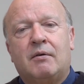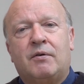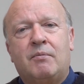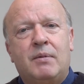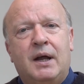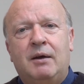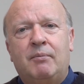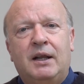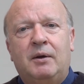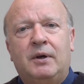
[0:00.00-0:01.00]
For many,
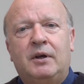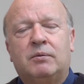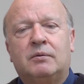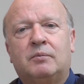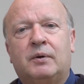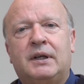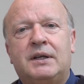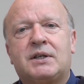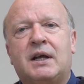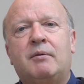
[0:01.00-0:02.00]
many people, when they
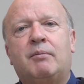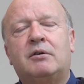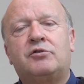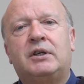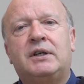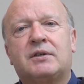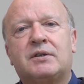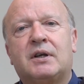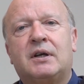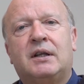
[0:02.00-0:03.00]
say about
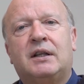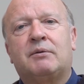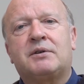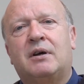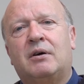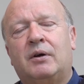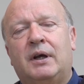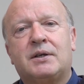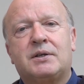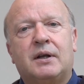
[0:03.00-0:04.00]
Jesus, they will say, "Oh
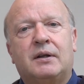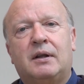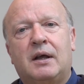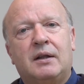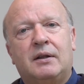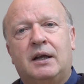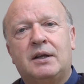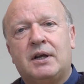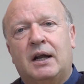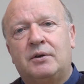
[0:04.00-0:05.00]
yes," and they
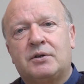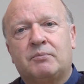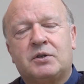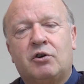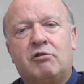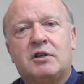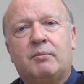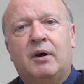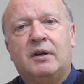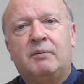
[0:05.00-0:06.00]
can tell you some stories
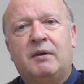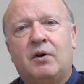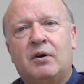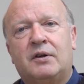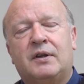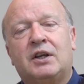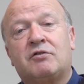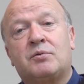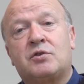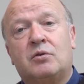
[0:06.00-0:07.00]
about him. They've heard things
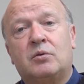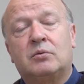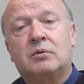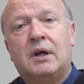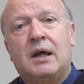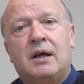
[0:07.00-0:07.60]
from school.